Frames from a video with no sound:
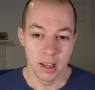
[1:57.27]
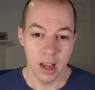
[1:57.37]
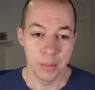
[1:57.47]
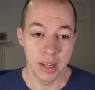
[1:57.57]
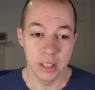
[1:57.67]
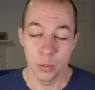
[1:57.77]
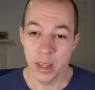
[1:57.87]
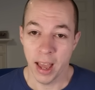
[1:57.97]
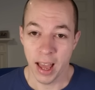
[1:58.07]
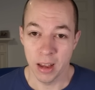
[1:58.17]
Up next,
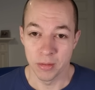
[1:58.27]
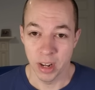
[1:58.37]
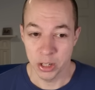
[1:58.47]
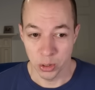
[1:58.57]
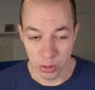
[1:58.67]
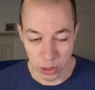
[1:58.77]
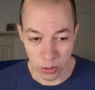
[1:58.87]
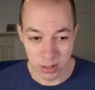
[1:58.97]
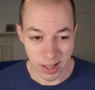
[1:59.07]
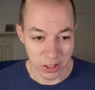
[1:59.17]
we have national
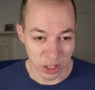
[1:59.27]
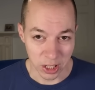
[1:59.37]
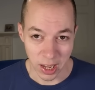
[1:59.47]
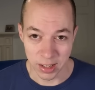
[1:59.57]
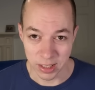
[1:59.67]
insurance, as you need to